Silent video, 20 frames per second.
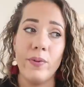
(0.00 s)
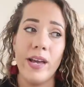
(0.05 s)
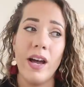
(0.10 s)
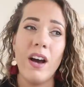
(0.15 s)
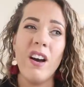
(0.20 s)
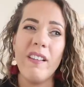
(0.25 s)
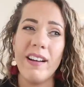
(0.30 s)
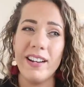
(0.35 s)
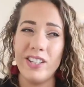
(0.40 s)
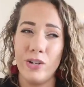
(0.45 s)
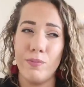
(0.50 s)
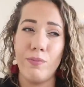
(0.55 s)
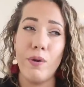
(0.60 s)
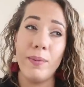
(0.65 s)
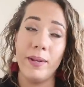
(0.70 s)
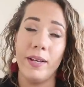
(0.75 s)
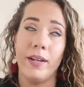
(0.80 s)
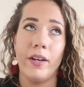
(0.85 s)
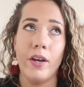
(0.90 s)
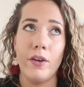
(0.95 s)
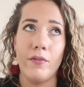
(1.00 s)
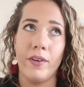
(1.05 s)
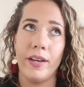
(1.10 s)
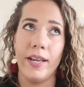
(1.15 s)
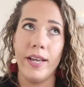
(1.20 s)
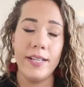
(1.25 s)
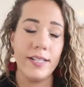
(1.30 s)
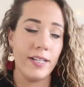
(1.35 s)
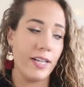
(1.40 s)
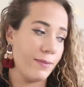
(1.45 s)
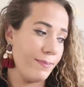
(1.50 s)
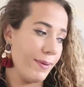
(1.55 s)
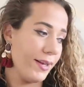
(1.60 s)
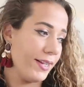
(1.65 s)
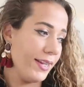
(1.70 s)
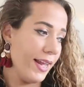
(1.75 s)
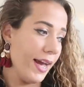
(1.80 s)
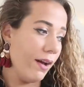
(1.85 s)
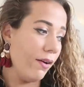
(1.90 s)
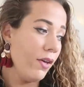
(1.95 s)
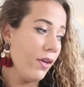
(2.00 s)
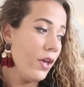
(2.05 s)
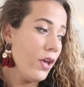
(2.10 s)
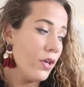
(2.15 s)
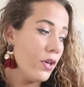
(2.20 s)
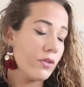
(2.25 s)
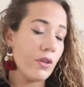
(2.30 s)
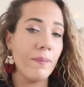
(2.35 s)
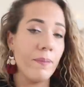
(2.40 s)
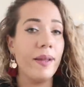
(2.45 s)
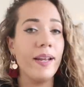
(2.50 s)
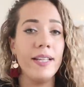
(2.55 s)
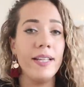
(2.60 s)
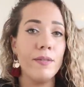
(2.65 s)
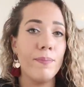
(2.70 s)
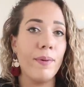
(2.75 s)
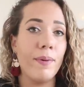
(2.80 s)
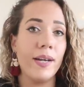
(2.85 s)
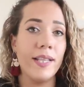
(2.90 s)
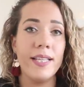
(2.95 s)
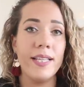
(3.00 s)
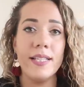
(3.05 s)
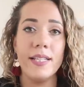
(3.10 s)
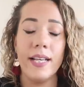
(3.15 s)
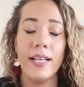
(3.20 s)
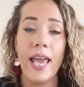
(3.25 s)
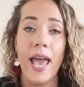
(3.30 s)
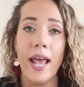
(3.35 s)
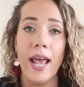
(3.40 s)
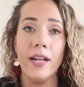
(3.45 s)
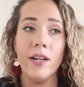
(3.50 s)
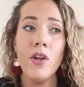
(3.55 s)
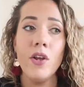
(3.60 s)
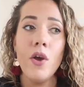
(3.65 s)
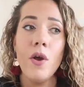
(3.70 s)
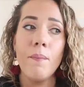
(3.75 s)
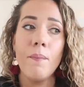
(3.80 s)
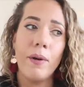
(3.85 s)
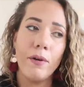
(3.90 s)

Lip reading: We are actually probably gonna go for a king size bed now, so I may need to buy these again.